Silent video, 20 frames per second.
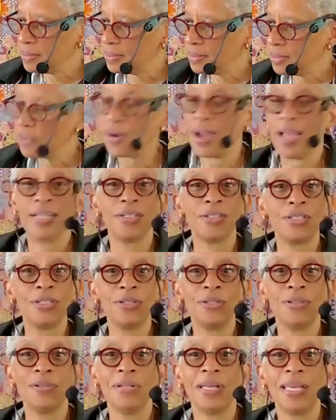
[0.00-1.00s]

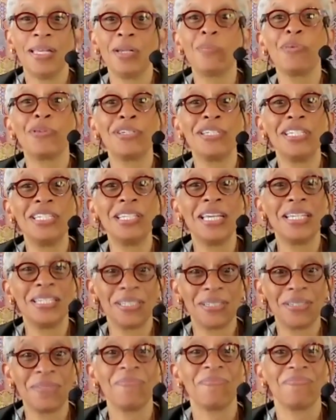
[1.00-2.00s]
gratitude and
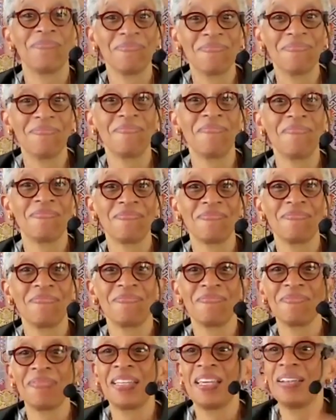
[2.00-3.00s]
appreciation.
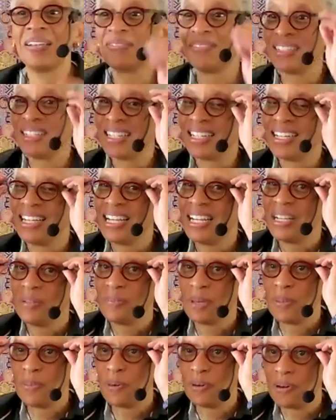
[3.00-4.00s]
Yeah.
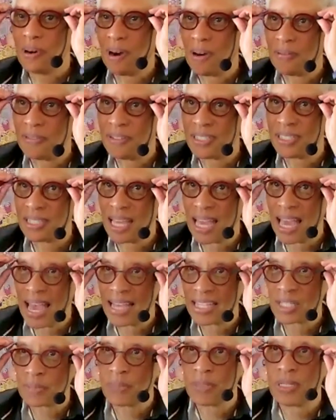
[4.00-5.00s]
People often
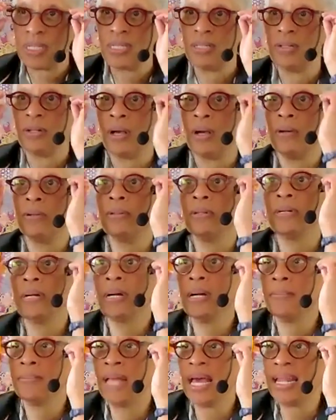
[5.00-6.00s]
ask me,
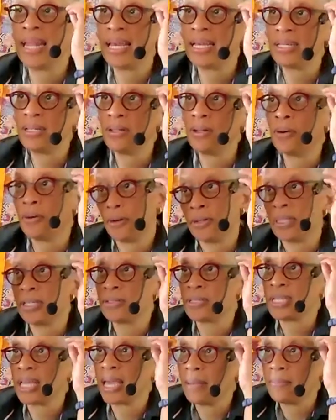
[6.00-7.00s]
I'm not, or they'll
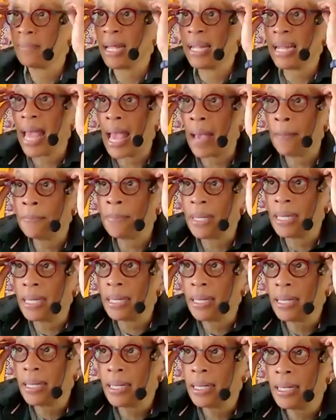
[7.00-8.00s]
say, I'm not happy.
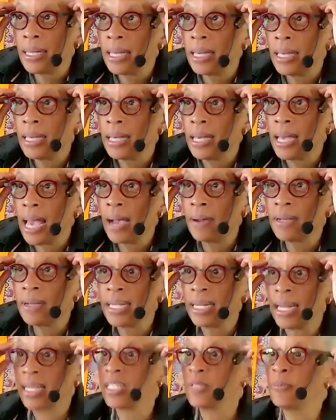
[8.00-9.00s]
How can
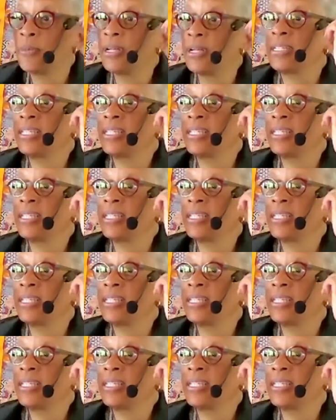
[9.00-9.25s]
I experience